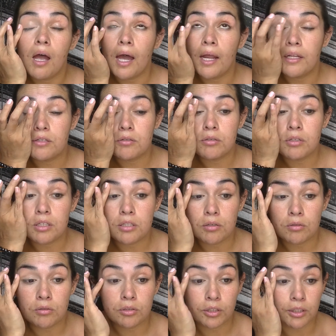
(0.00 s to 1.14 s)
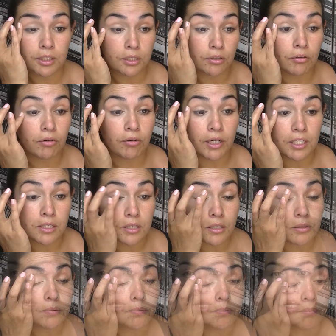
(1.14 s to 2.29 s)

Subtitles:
and it's good because it also doesn't crease.